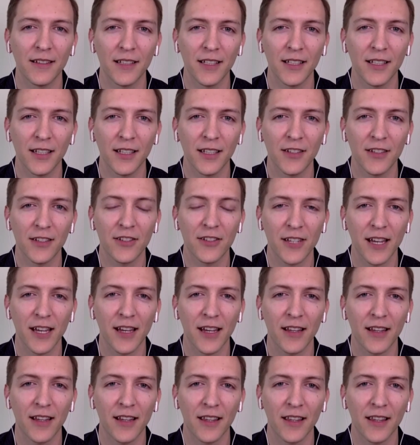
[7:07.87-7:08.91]
you
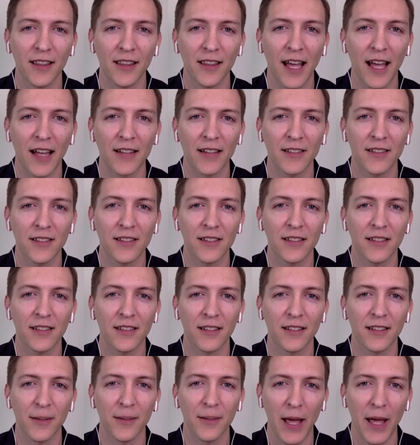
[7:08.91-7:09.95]
understand that that's
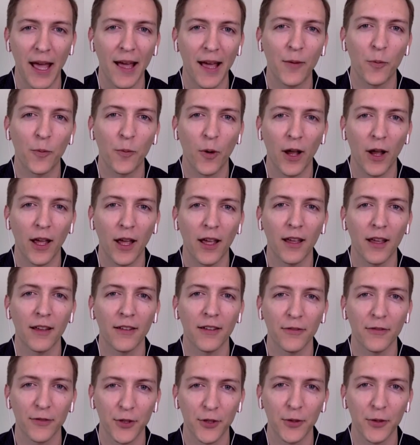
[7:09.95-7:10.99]
a bad
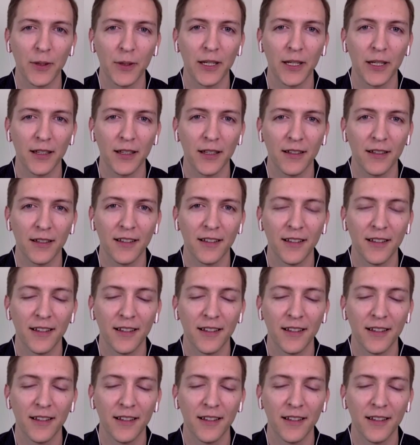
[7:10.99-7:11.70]
way of doing it.